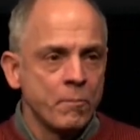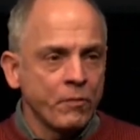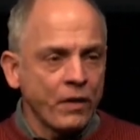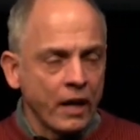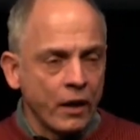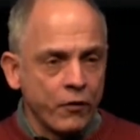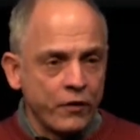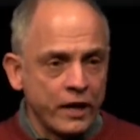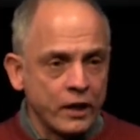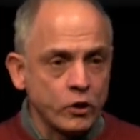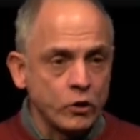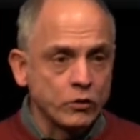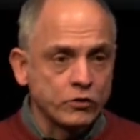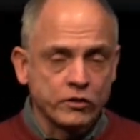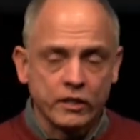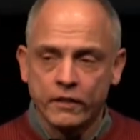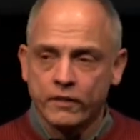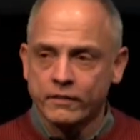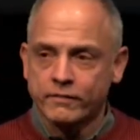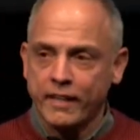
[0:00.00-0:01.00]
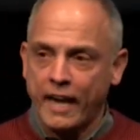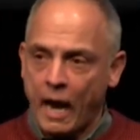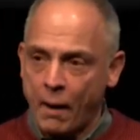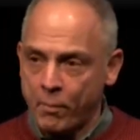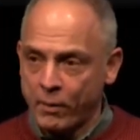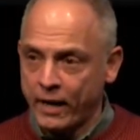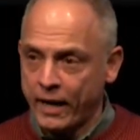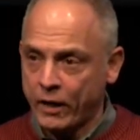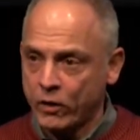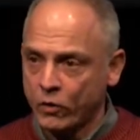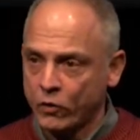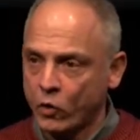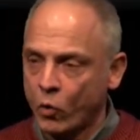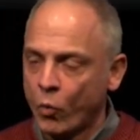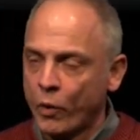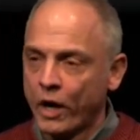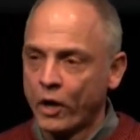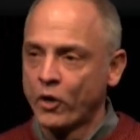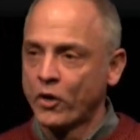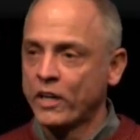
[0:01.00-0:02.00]
And then you see the tabernacle in the
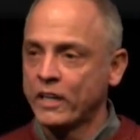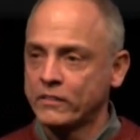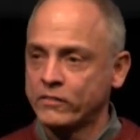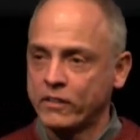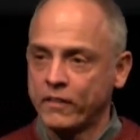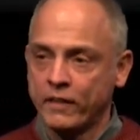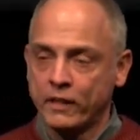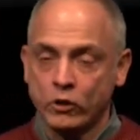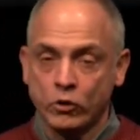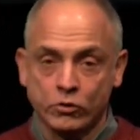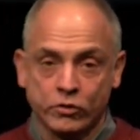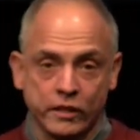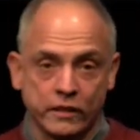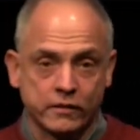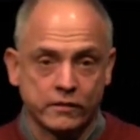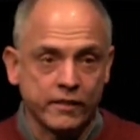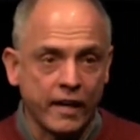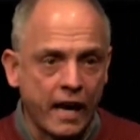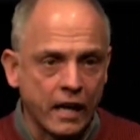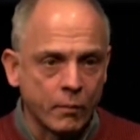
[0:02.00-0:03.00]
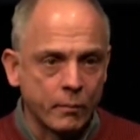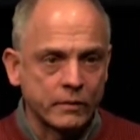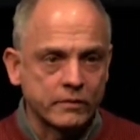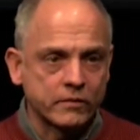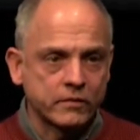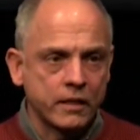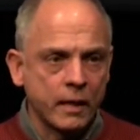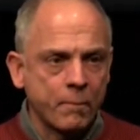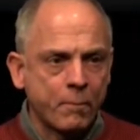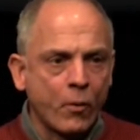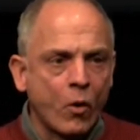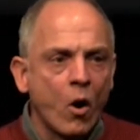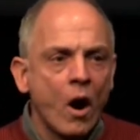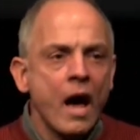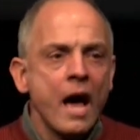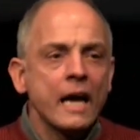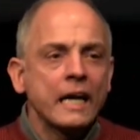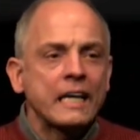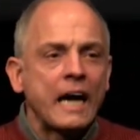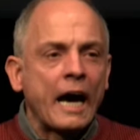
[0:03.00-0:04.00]
wilderness, and then you see Solomon's temple.
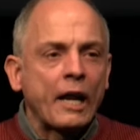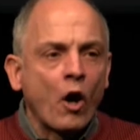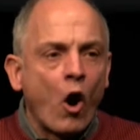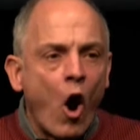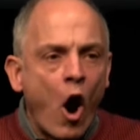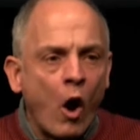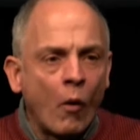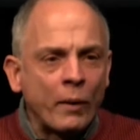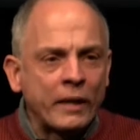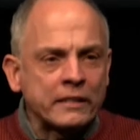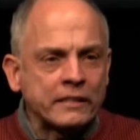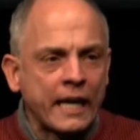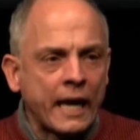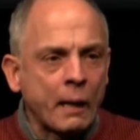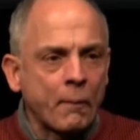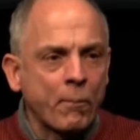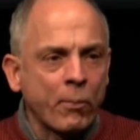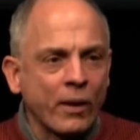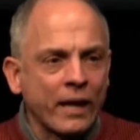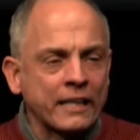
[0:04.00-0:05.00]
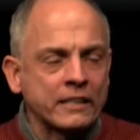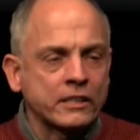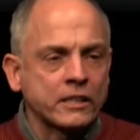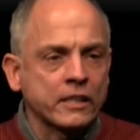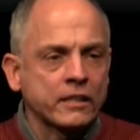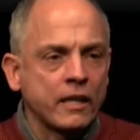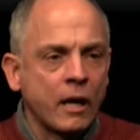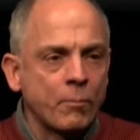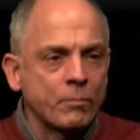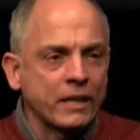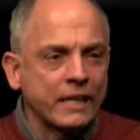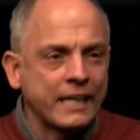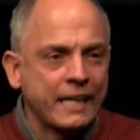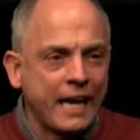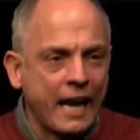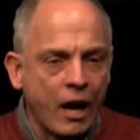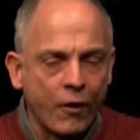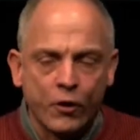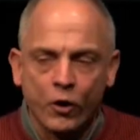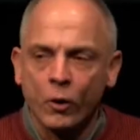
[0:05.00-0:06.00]
God always had a place to come
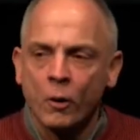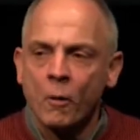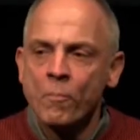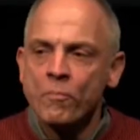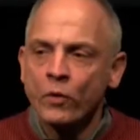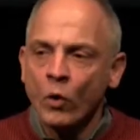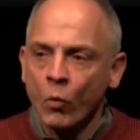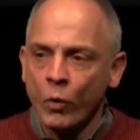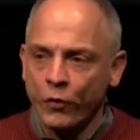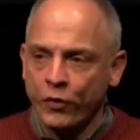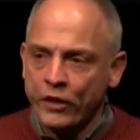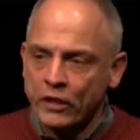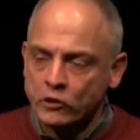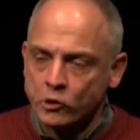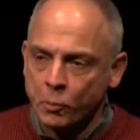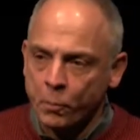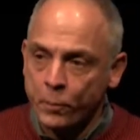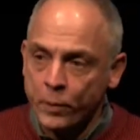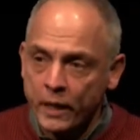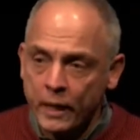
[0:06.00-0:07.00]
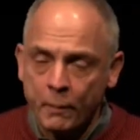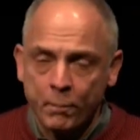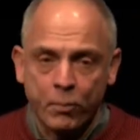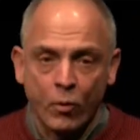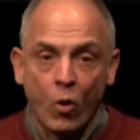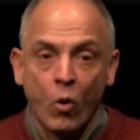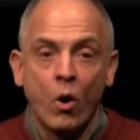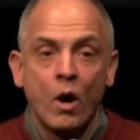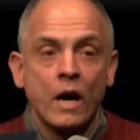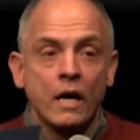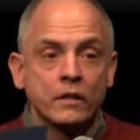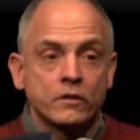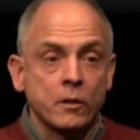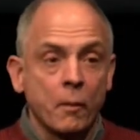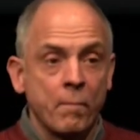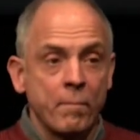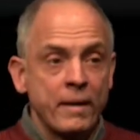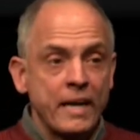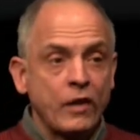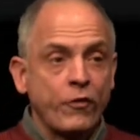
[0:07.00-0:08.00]
together with his people to
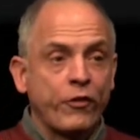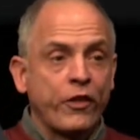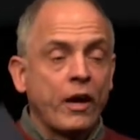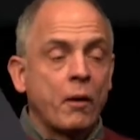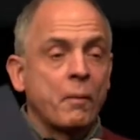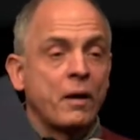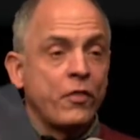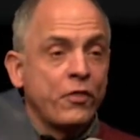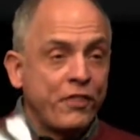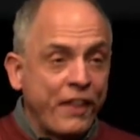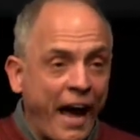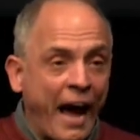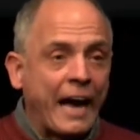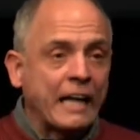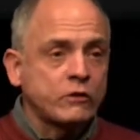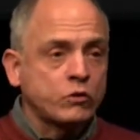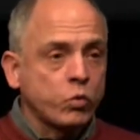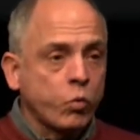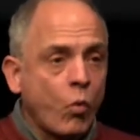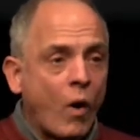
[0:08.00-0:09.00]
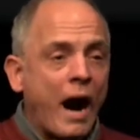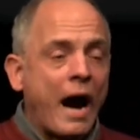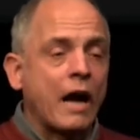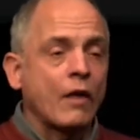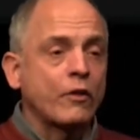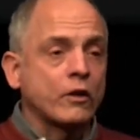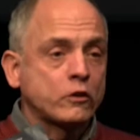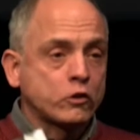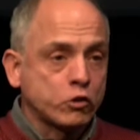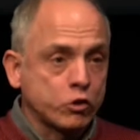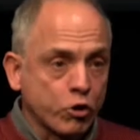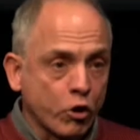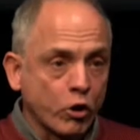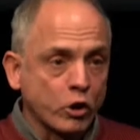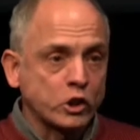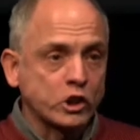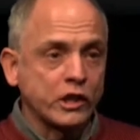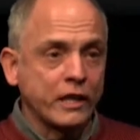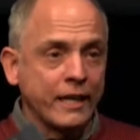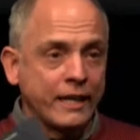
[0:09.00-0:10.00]
meet them. And that's why the
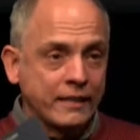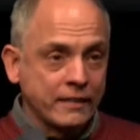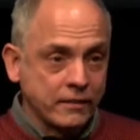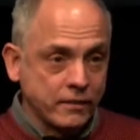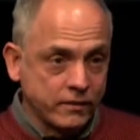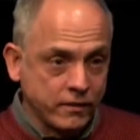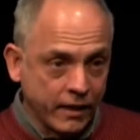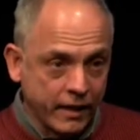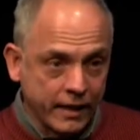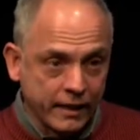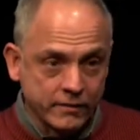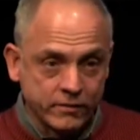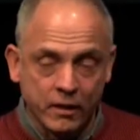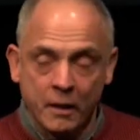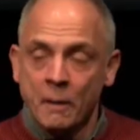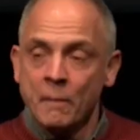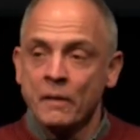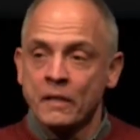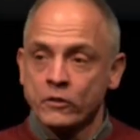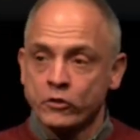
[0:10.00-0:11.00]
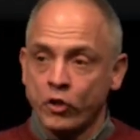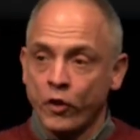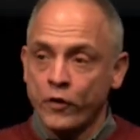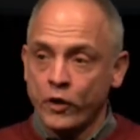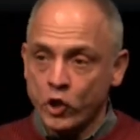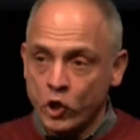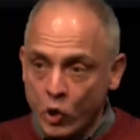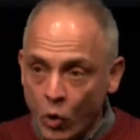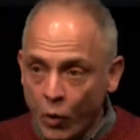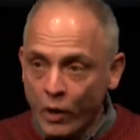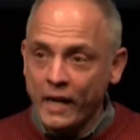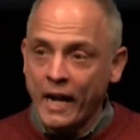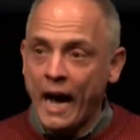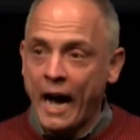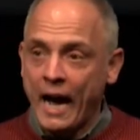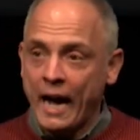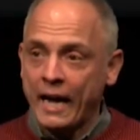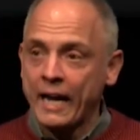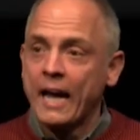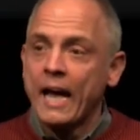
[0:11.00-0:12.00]
church exists, so that you and
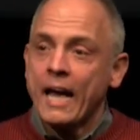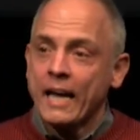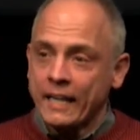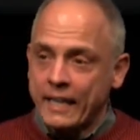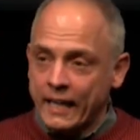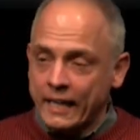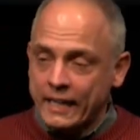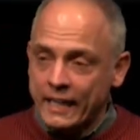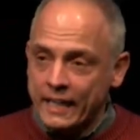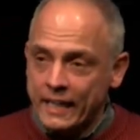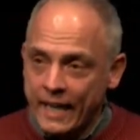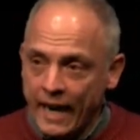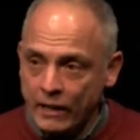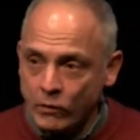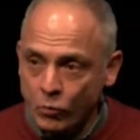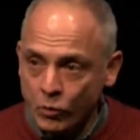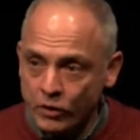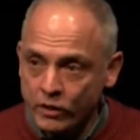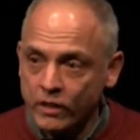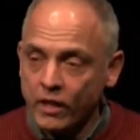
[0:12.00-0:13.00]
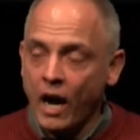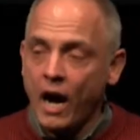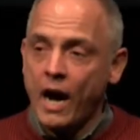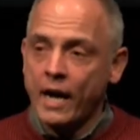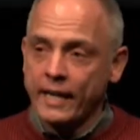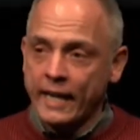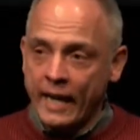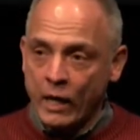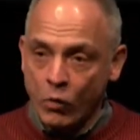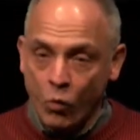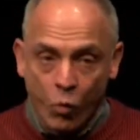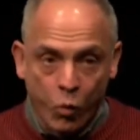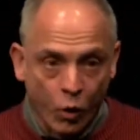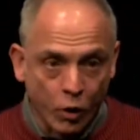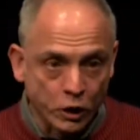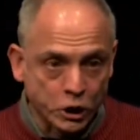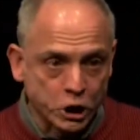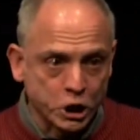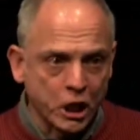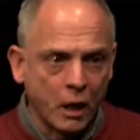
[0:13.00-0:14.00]
I can connect with God in
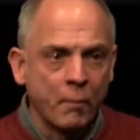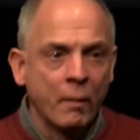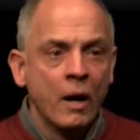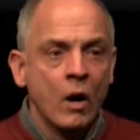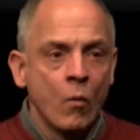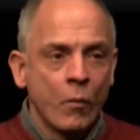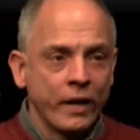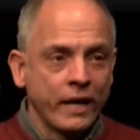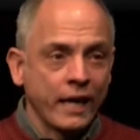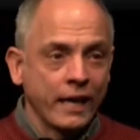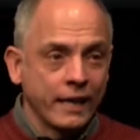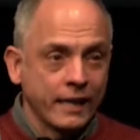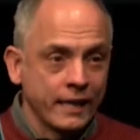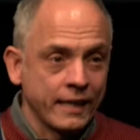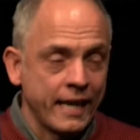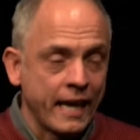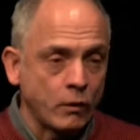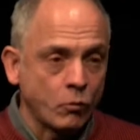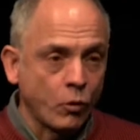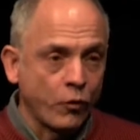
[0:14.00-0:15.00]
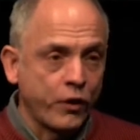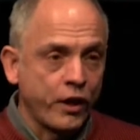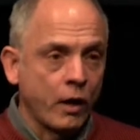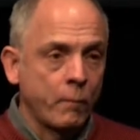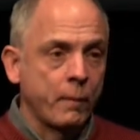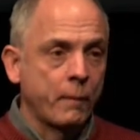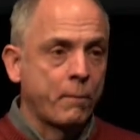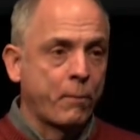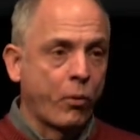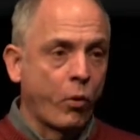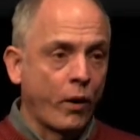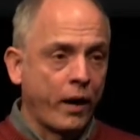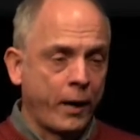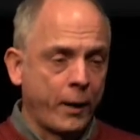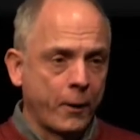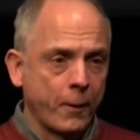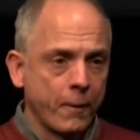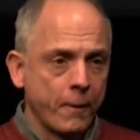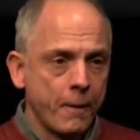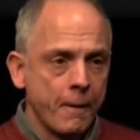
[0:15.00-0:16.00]
worship. We can connect with him in
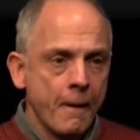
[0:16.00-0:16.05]
prayer.